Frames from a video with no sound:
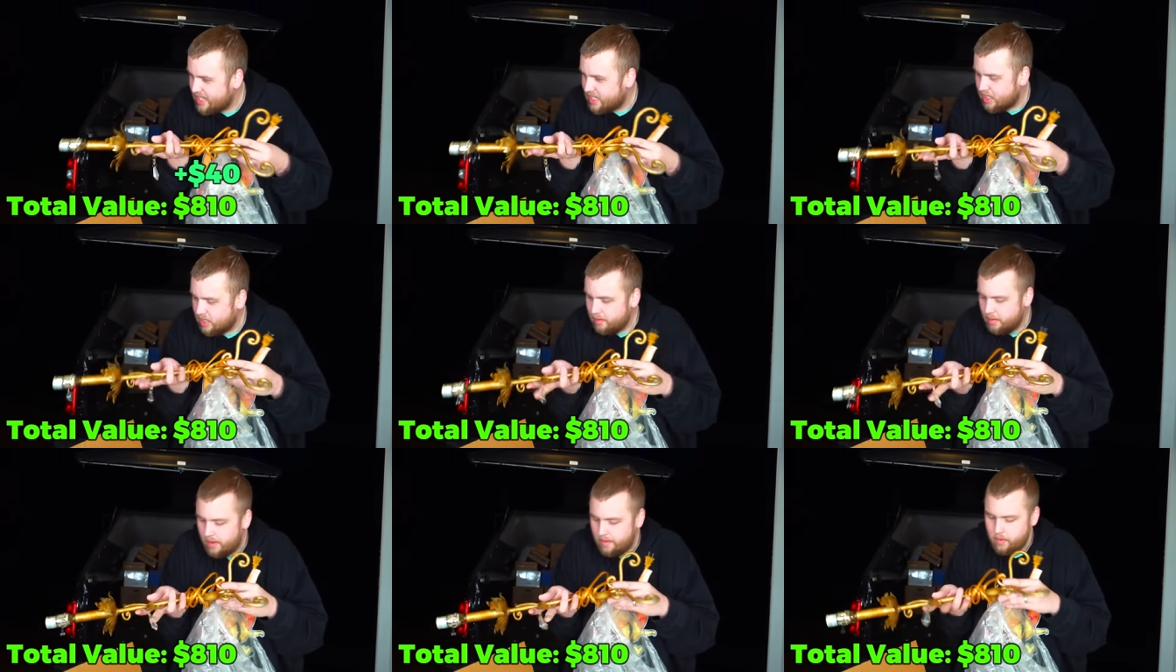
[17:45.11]

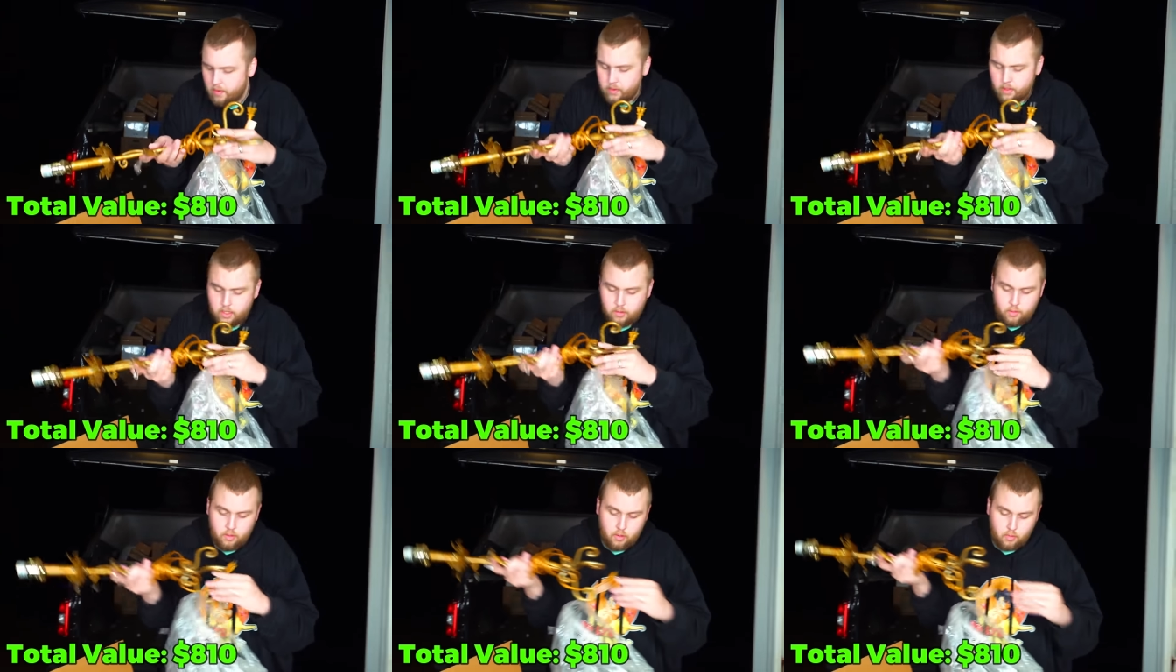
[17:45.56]
So maybe we'll
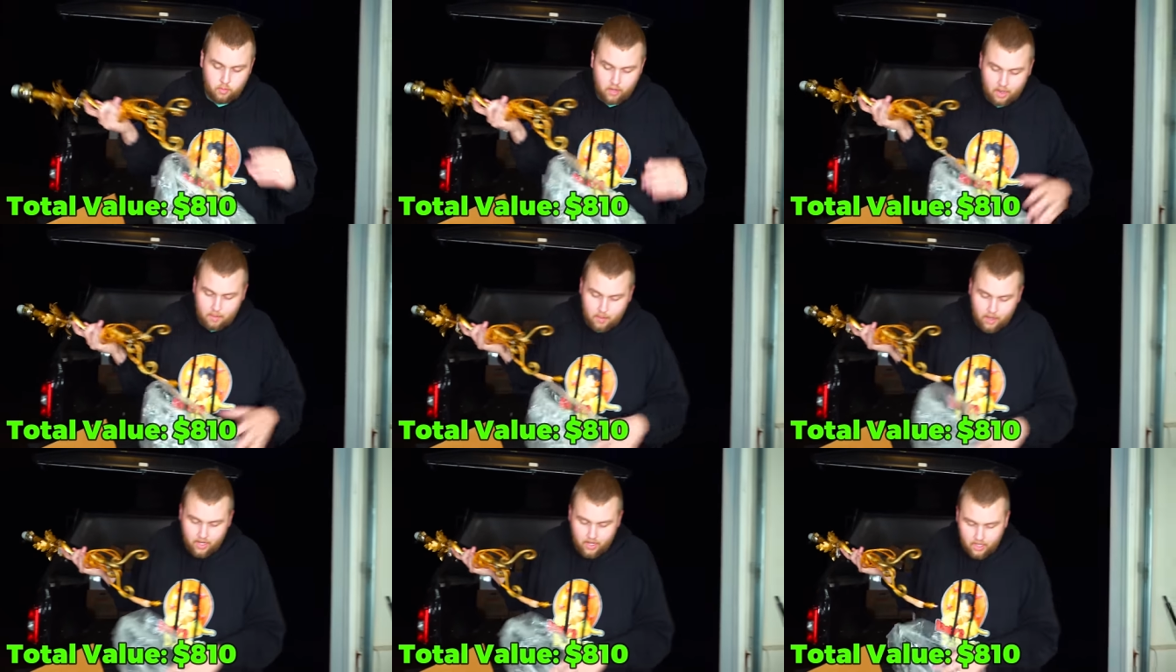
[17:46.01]
just put them
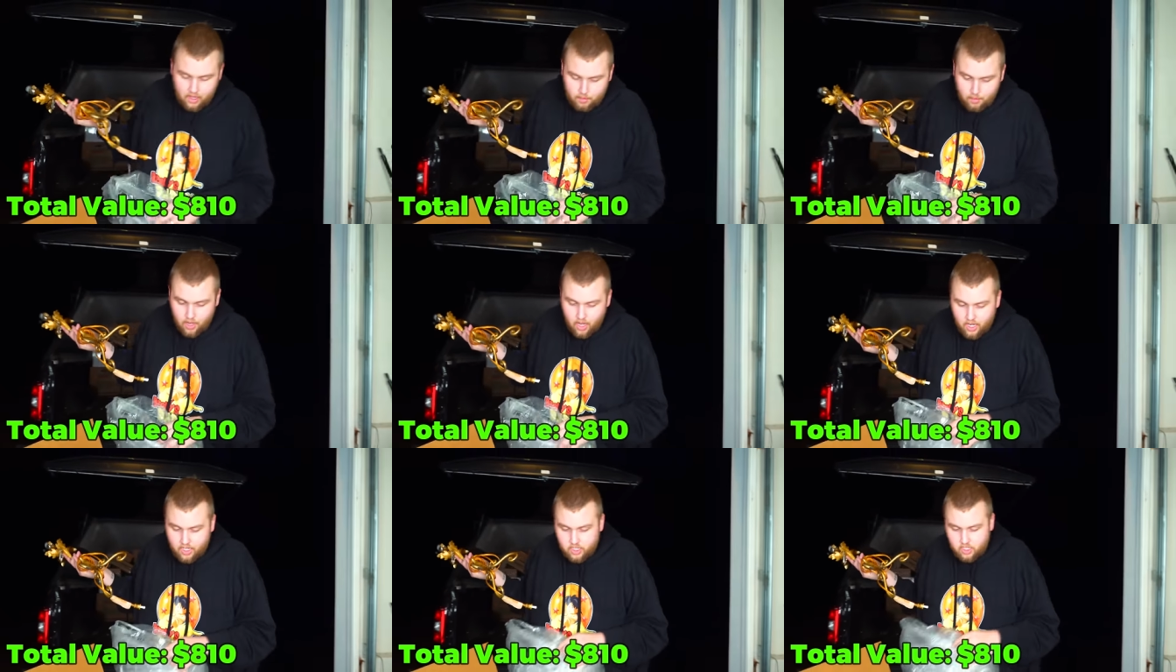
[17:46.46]
right back in the
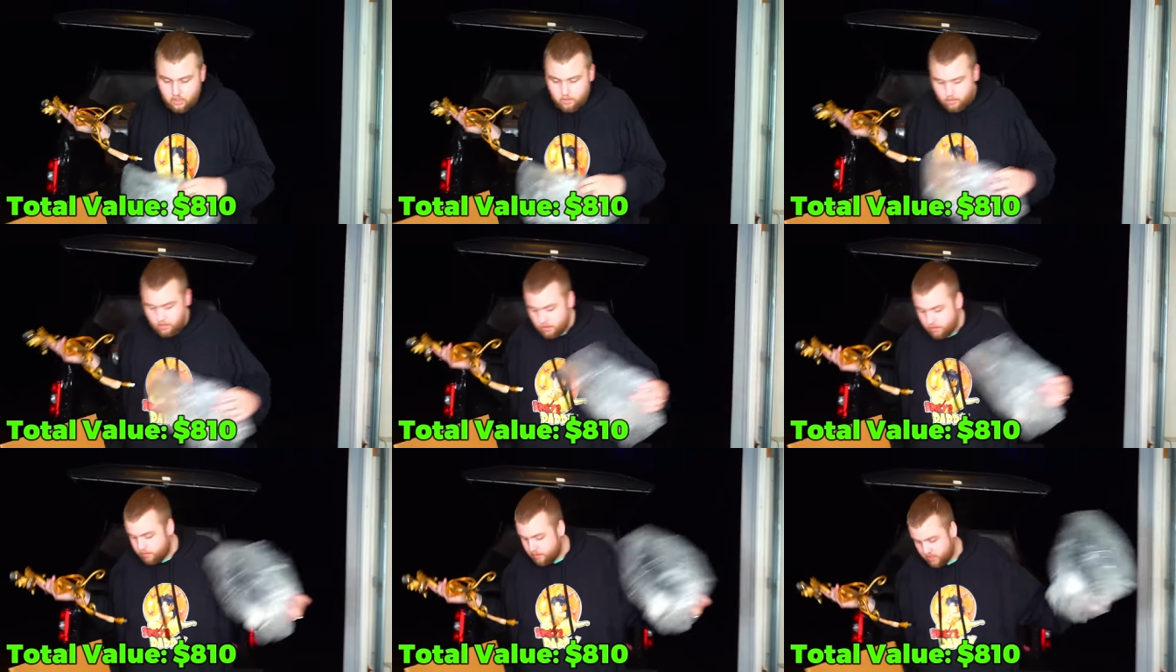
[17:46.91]
box and
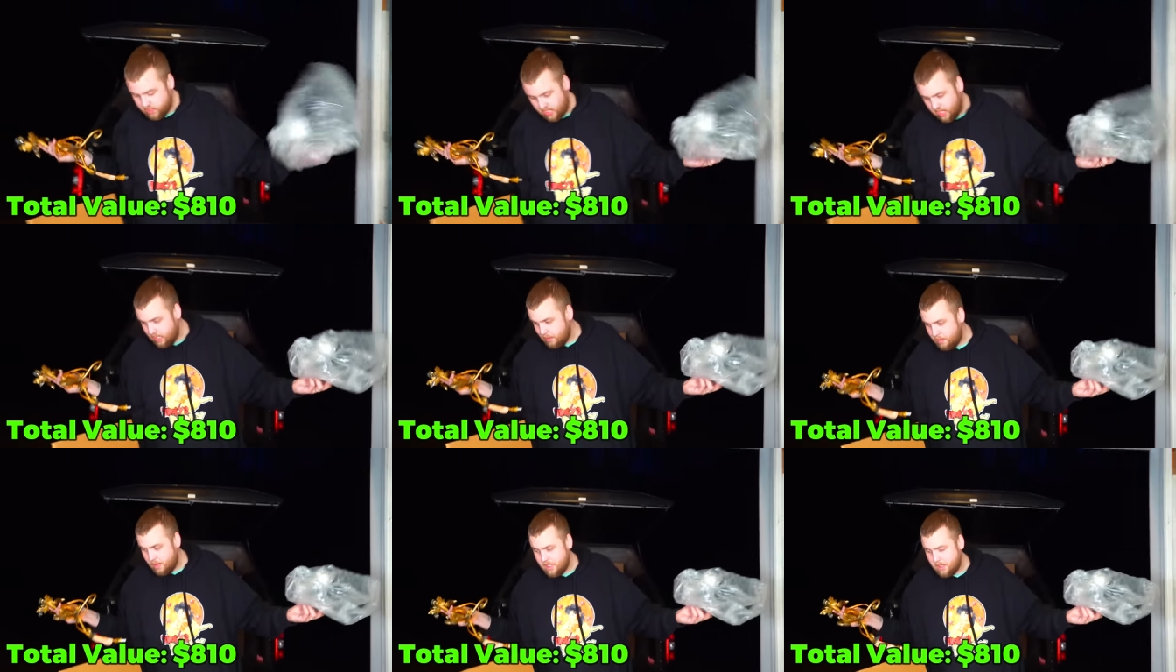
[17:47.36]
we'll sell
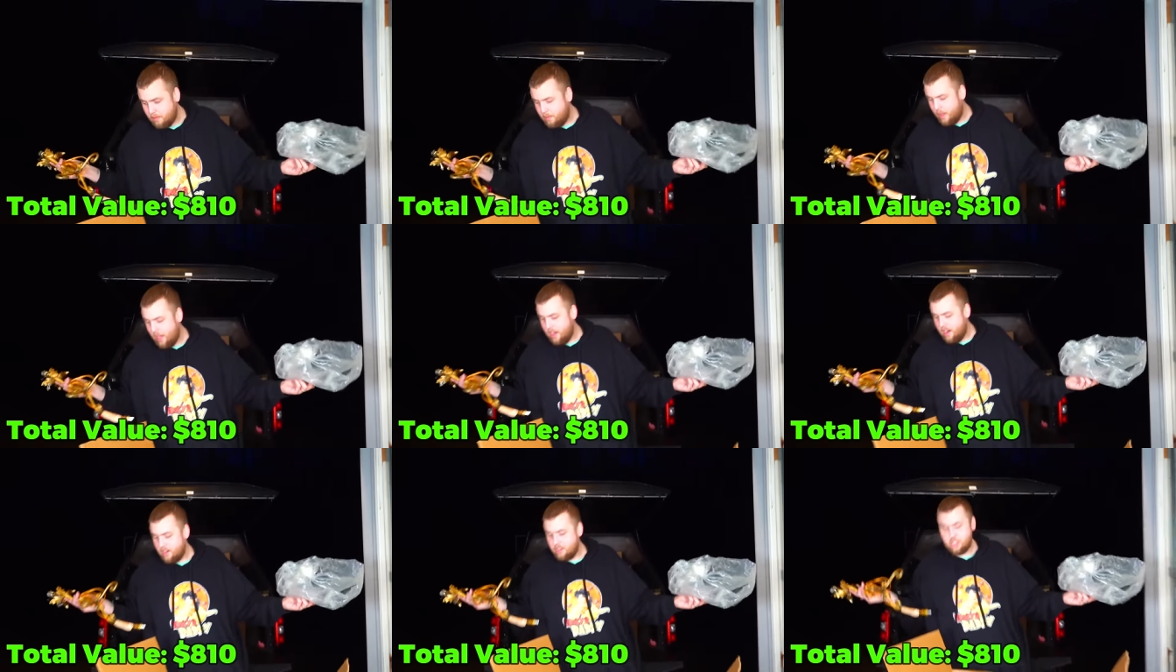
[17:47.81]
them as a
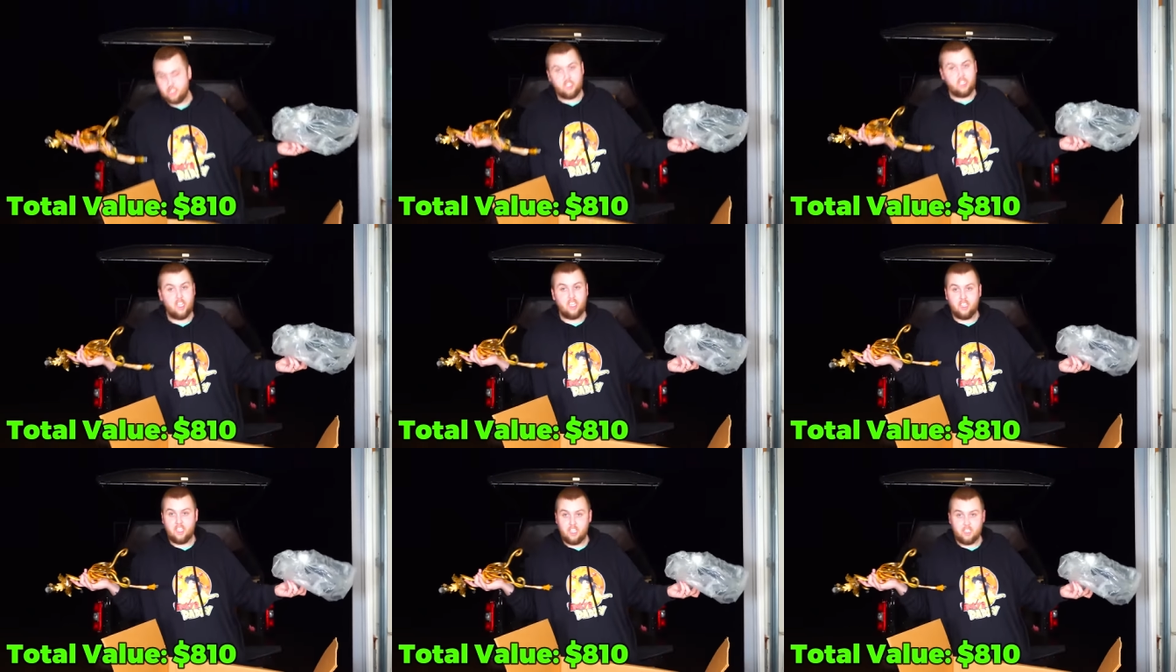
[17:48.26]
pair just
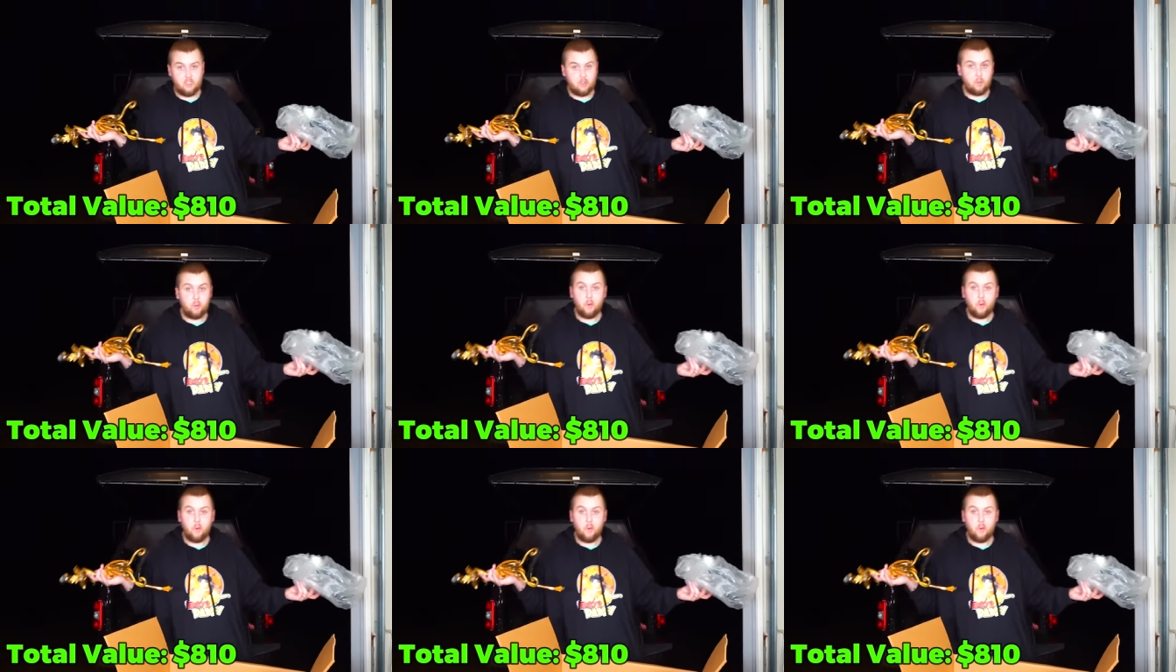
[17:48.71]
like this or